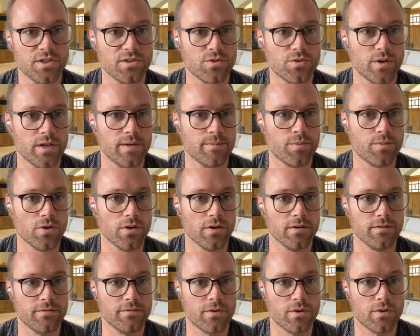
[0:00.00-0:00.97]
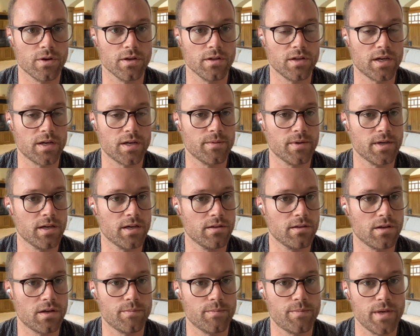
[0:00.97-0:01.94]
which is quite important for a lot
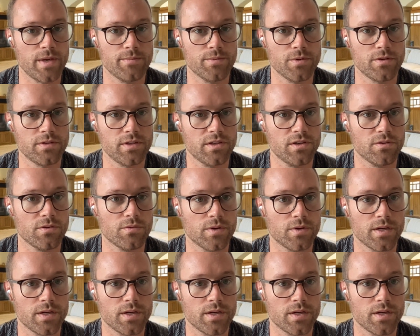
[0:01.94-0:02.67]
of people.